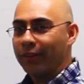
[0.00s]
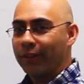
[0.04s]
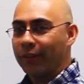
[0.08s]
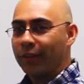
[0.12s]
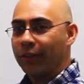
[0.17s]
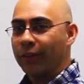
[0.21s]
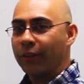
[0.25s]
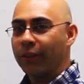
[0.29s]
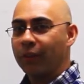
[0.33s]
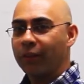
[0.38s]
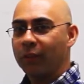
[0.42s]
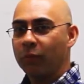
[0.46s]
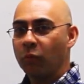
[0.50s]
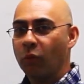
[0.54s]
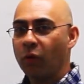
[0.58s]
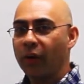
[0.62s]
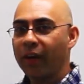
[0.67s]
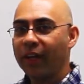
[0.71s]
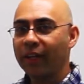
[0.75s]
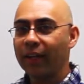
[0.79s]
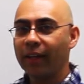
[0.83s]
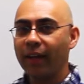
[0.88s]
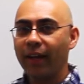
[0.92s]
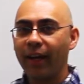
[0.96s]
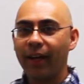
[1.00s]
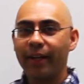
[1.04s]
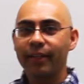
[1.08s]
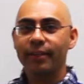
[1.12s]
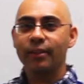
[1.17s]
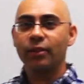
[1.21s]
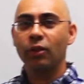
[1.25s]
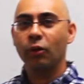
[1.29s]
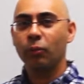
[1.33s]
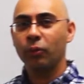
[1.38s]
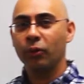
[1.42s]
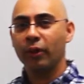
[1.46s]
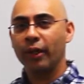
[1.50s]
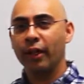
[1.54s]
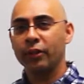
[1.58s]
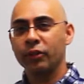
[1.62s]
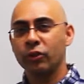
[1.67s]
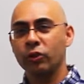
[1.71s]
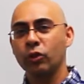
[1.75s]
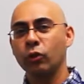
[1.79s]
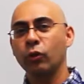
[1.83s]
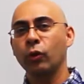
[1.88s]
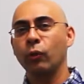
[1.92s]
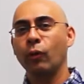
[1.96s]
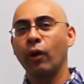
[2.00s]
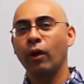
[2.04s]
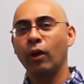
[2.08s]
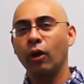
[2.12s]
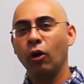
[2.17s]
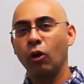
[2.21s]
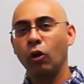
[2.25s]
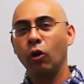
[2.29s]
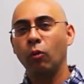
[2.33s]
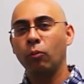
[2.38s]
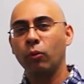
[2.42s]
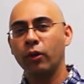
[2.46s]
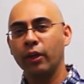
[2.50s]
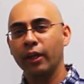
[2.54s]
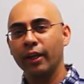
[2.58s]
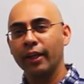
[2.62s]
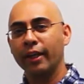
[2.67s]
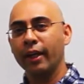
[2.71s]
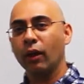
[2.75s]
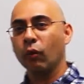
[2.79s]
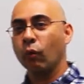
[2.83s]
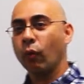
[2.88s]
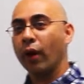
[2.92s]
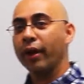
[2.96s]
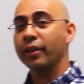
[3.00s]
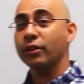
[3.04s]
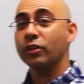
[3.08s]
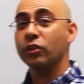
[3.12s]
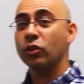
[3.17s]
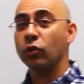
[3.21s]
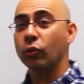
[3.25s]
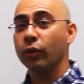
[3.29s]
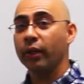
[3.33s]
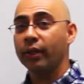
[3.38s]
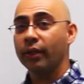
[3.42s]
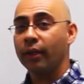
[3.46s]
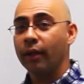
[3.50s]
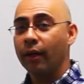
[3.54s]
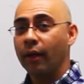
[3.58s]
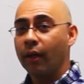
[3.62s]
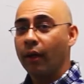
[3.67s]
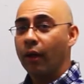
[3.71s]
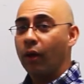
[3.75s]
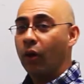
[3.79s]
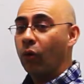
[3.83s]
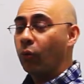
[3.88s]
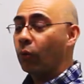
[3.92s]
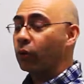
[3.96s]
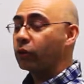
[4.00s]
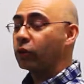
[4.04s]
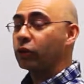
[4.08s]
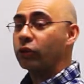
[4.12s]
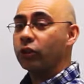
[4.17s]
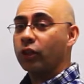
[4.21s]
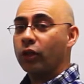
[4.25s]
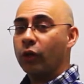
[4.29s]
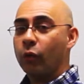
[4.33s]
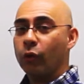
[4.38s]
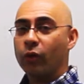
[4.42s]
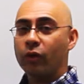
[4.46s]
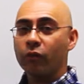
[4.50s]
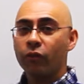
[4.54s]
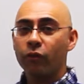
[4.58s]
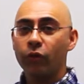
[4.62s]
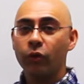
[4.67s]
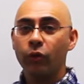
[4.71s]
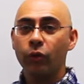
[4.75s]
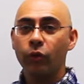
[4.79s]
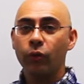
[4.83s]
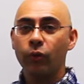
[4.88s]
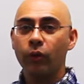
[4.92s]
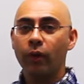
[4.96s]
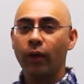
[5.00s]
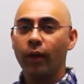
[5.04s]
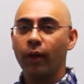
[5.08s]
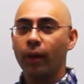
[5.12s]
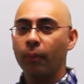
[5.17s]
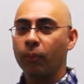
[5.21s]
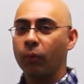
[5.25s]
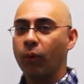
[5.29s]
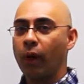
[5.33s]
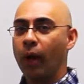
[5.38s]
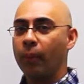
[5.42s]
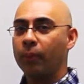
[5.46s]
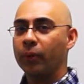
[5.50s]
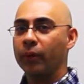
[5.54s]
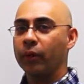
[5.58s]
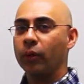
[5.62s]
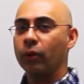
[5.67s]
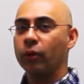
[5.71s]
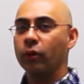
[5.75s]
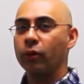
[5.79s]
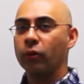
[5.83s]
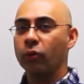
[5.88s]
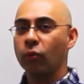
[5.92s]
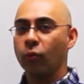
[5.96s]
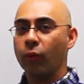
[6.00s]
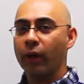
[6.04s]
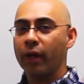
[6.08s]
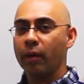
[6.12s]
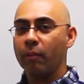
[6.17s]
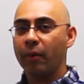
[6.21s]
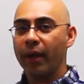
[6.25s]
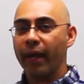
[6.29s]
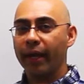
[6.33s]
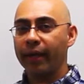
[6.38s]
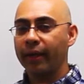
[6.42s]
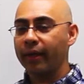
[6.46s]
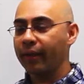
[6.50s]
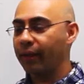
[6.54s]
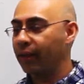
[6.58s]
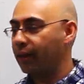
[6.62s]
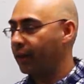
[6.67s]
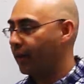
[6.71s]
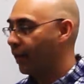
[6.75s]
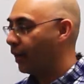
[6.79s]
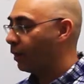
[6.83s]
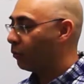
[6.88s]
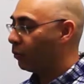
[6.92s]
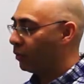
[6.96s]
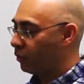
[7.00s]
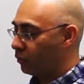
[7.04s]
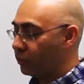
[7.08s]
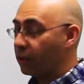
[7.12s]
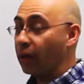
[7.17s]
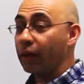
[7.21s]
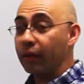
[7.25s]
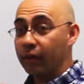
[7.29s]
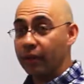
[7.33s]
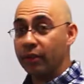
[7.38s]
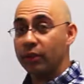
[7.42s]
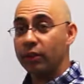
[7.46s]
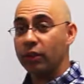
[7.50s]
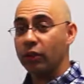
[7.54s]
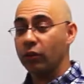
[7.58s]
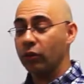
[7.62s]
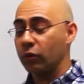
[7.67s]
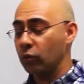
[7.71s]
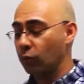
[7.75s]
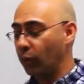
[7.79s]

Good morning, class. Hope you guys are doing well at home. We're going to get right to it. We're just going to review a property you learned way back in the day, and we've done this here as